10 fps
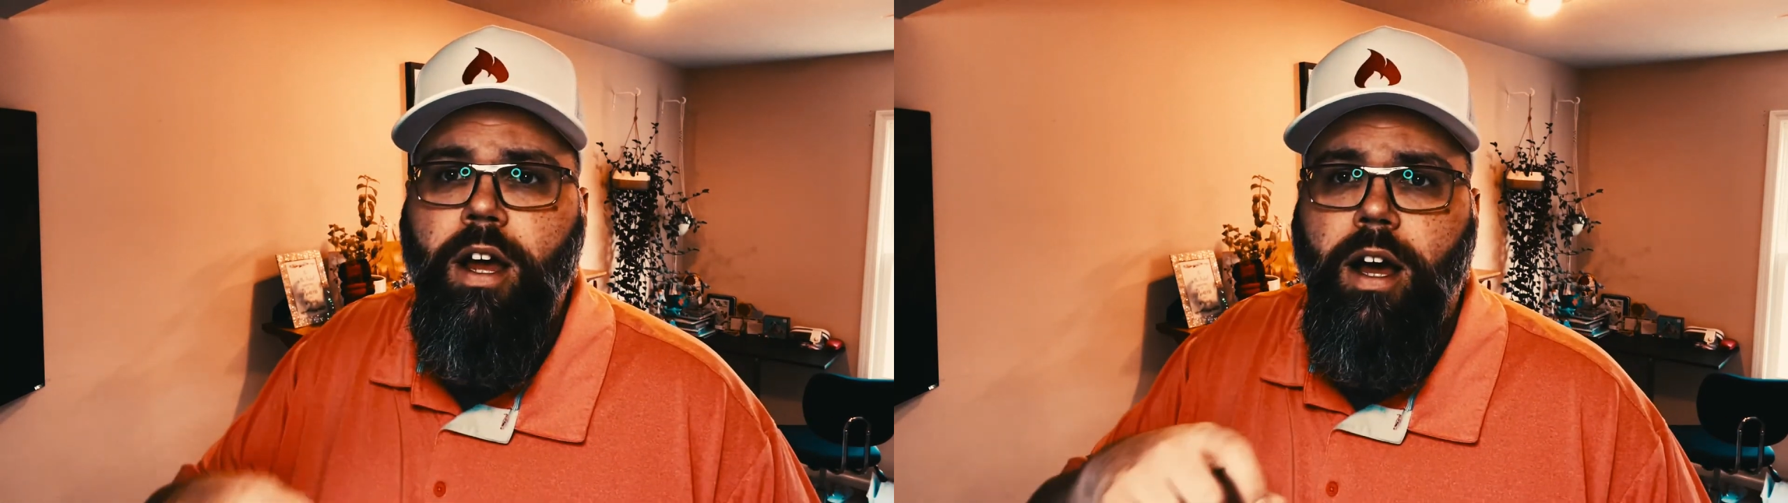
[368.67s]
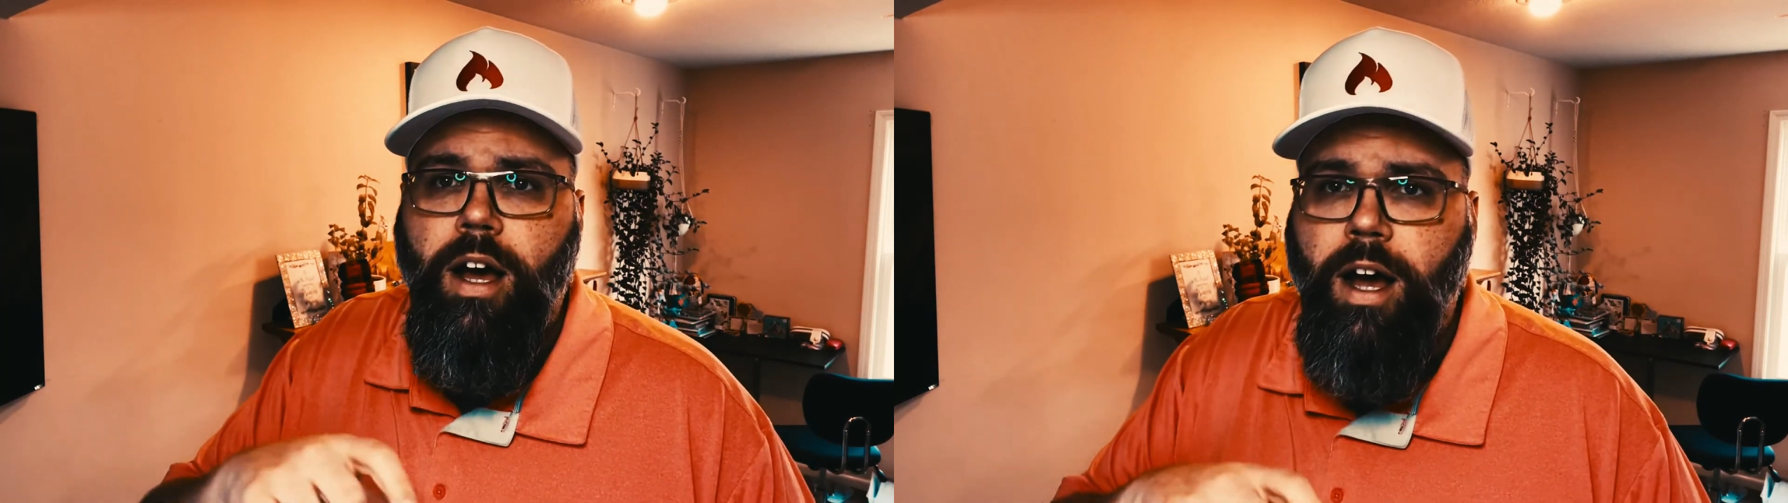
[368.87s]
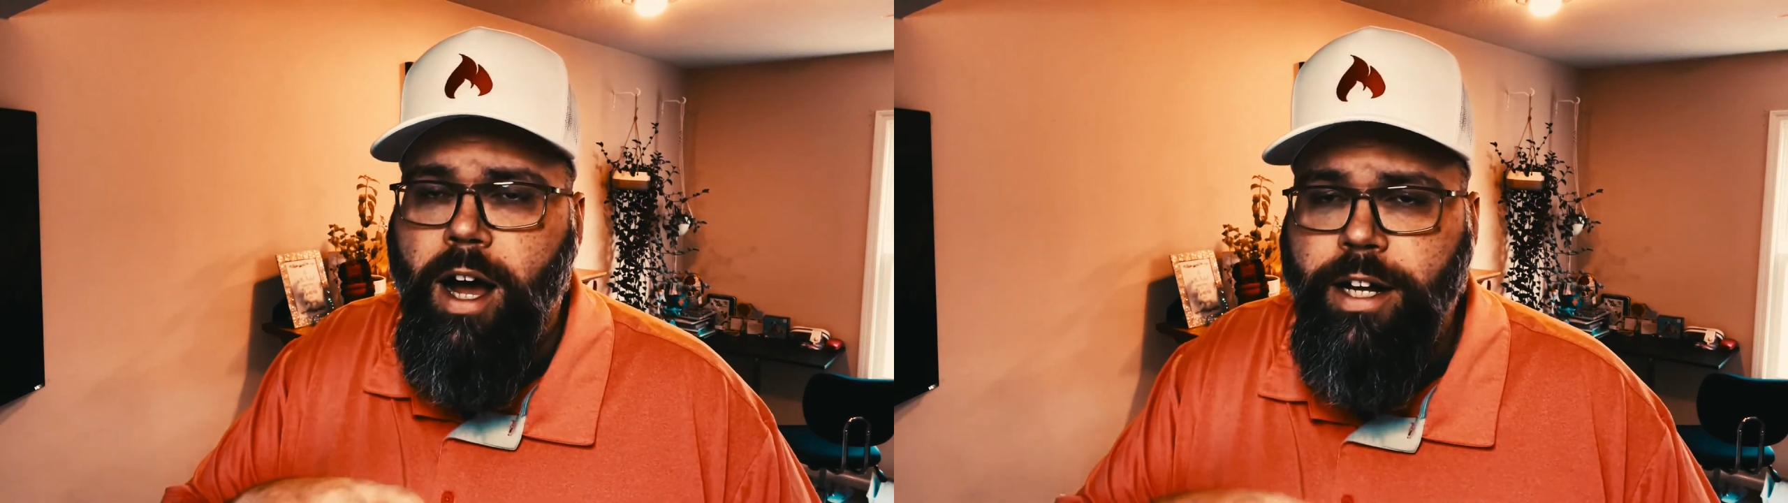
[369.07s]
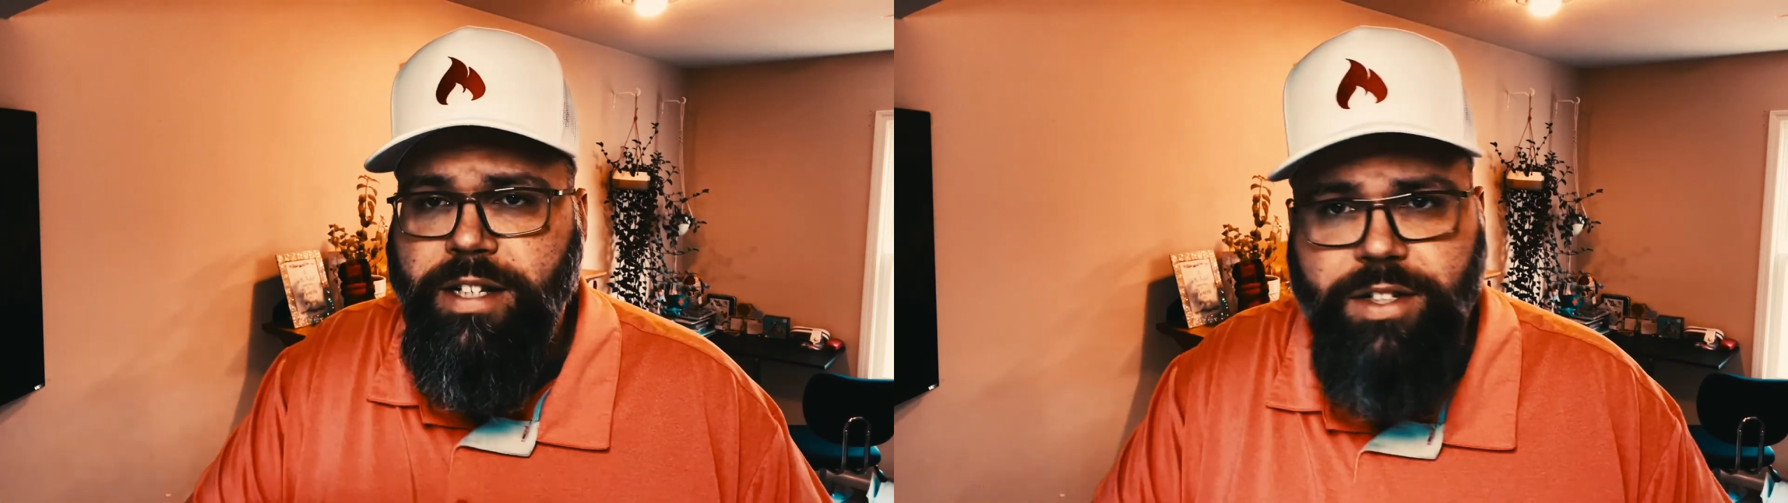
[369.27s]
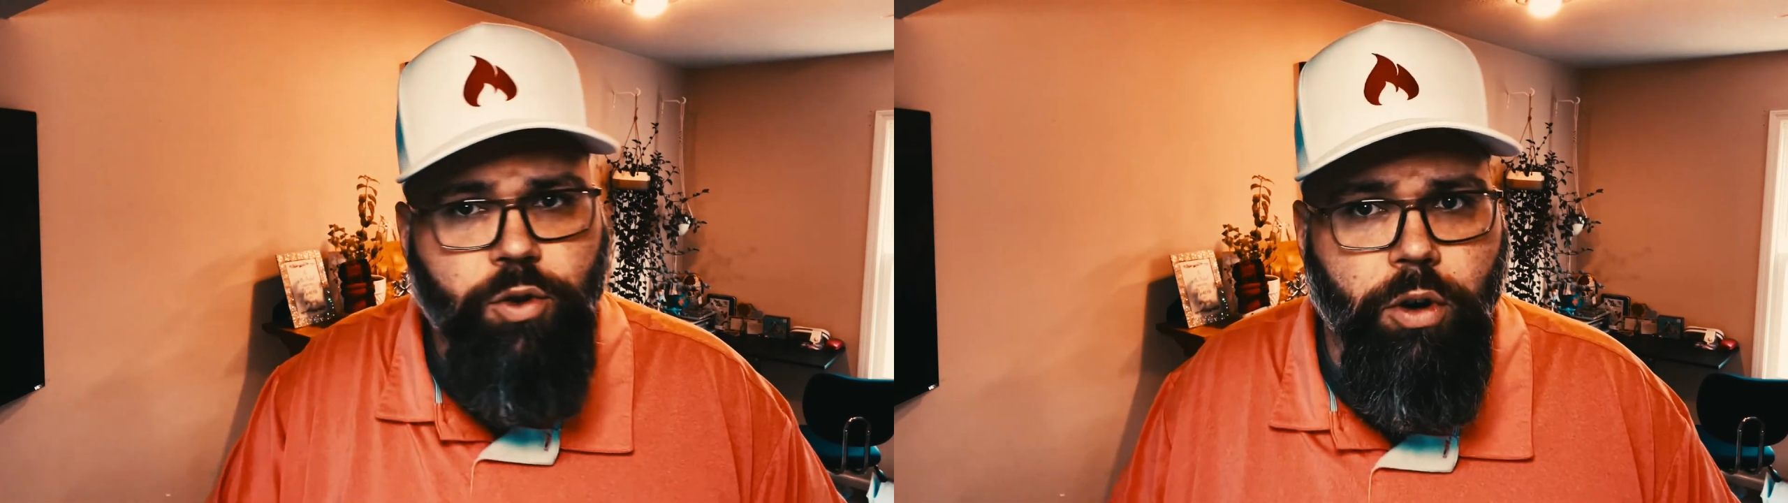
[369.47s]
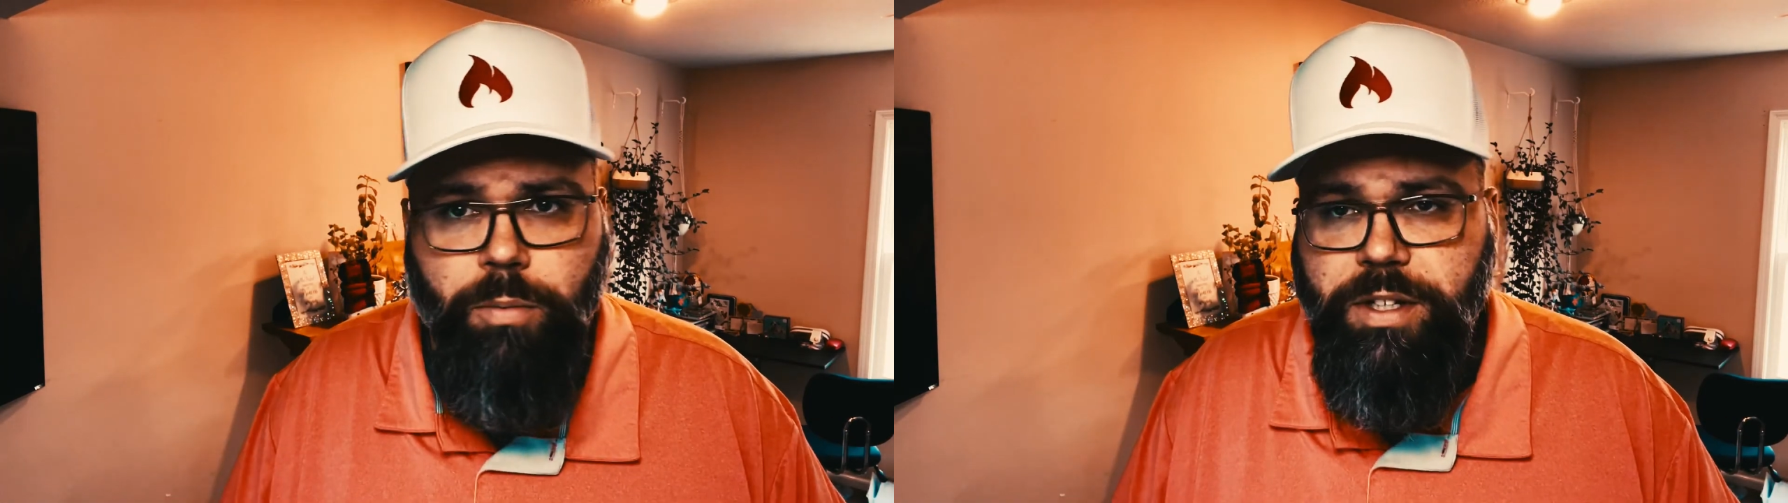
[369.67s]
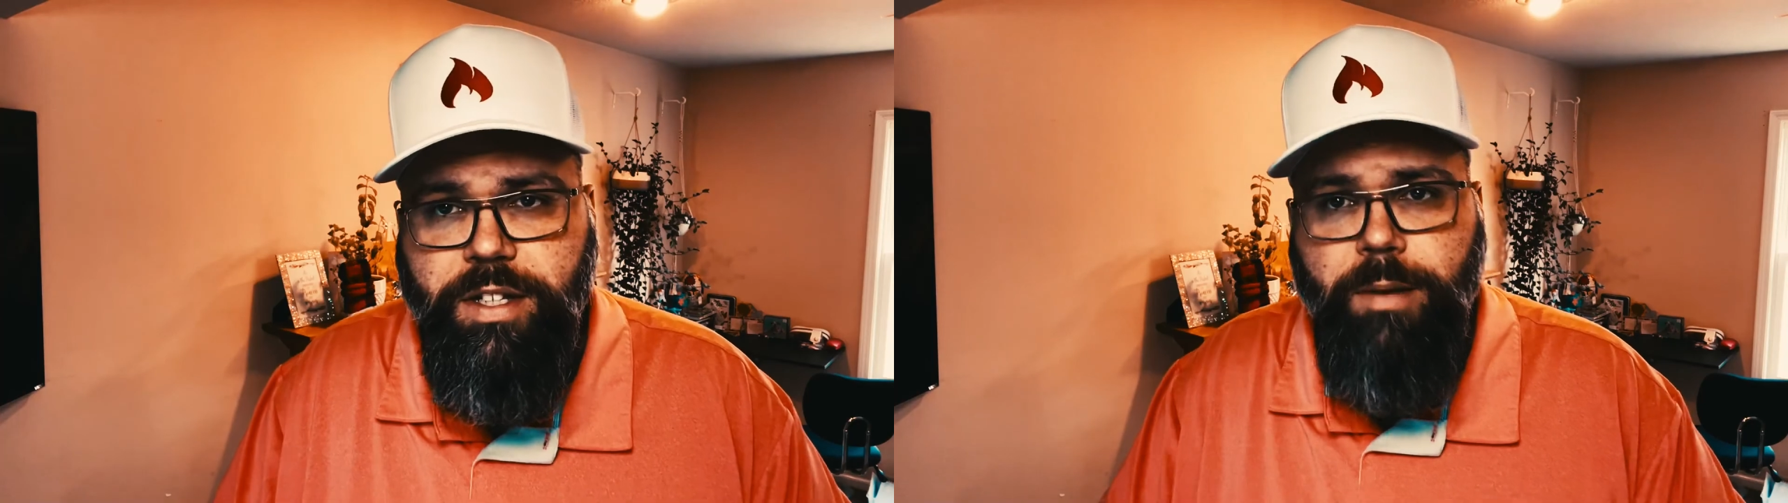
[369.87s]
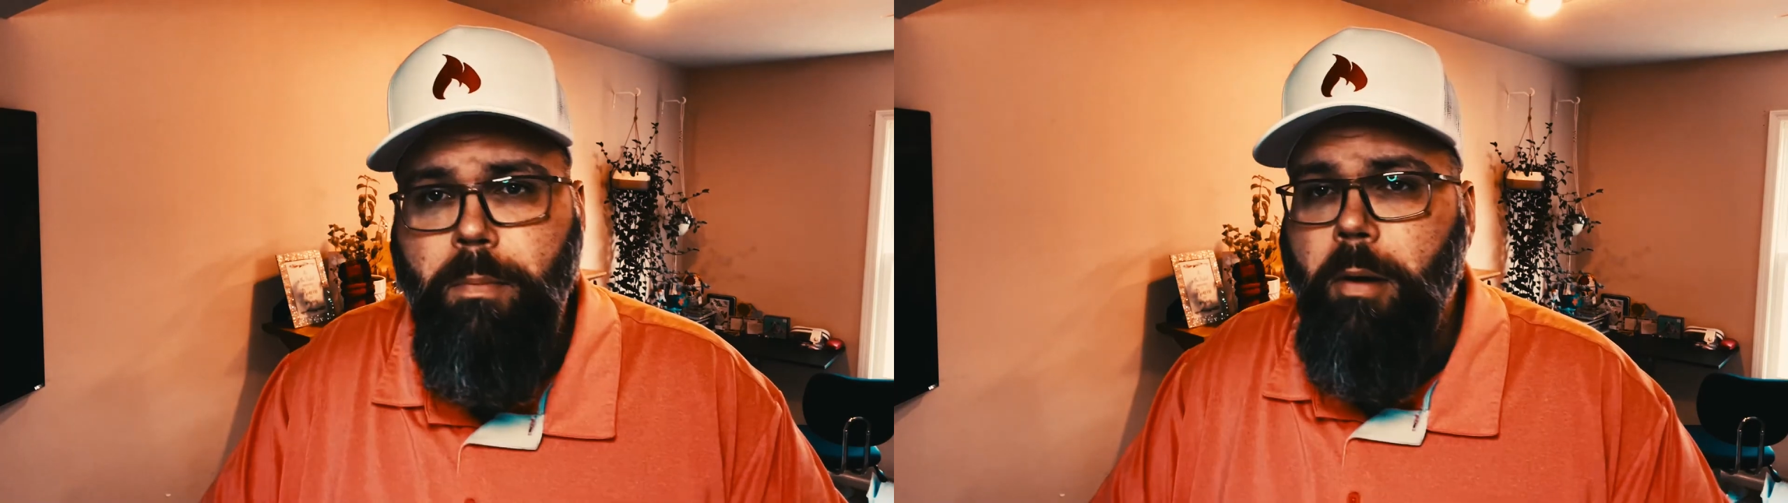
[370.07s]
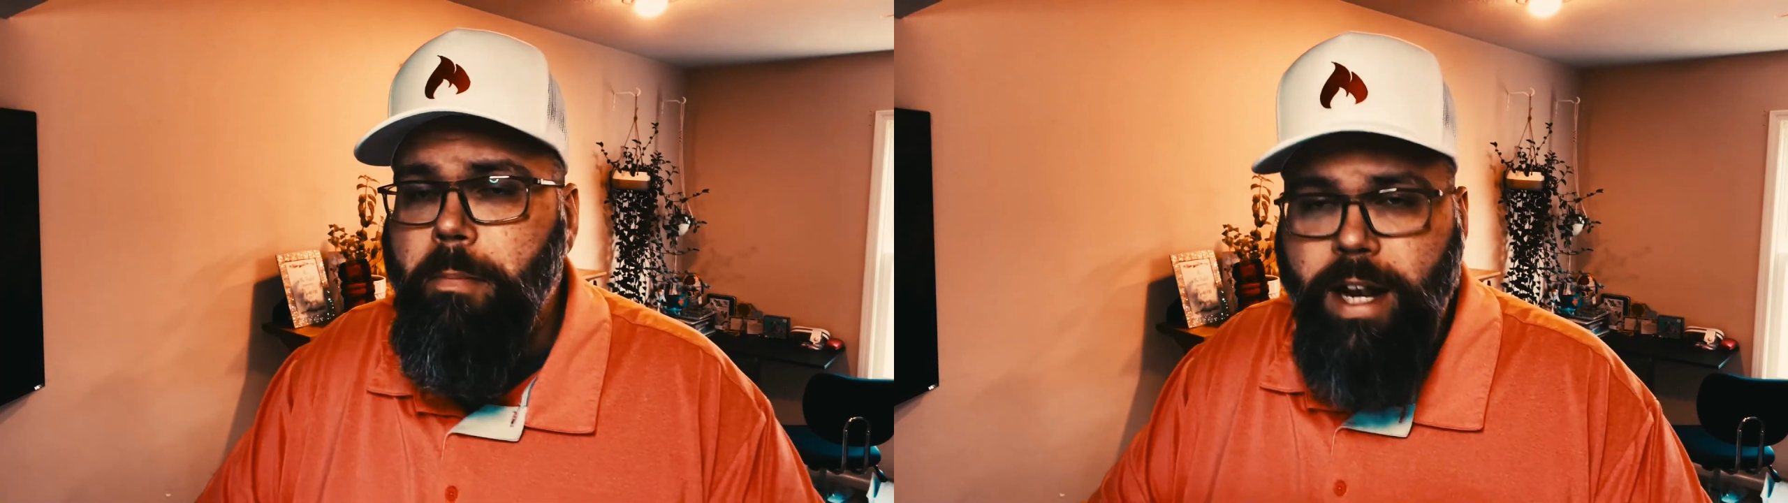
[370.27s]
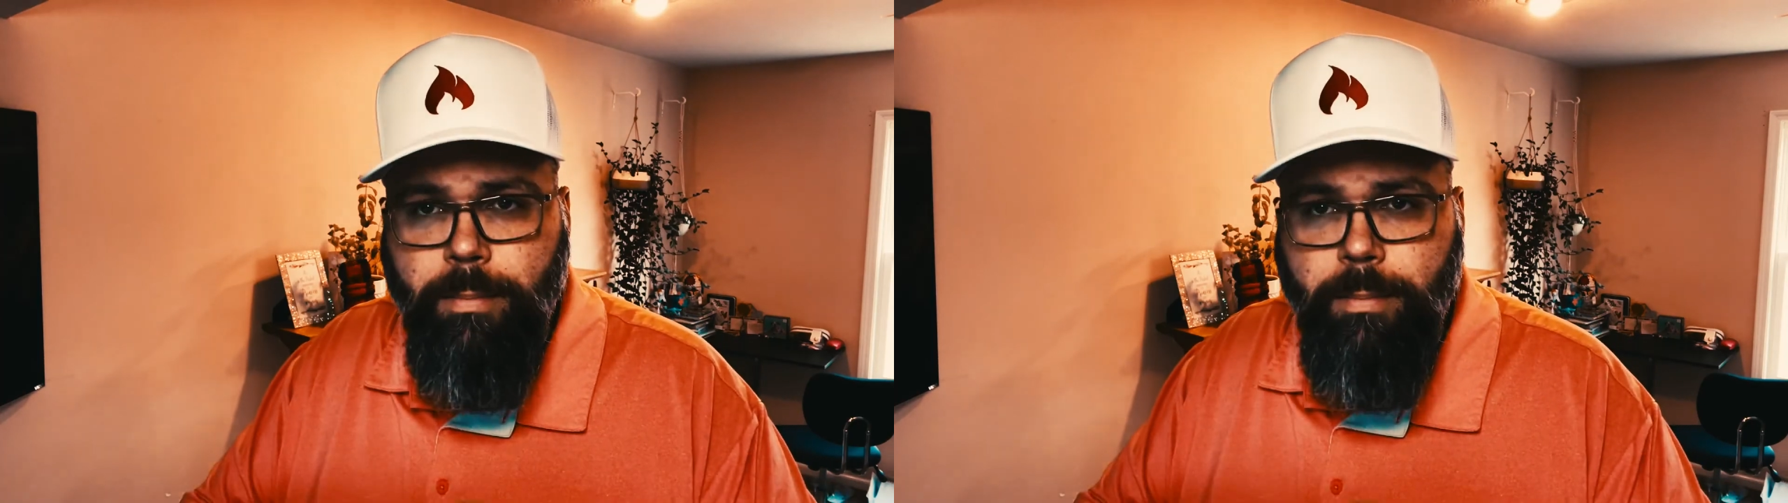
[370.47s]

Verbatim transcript: Uh, on Discord, we see many,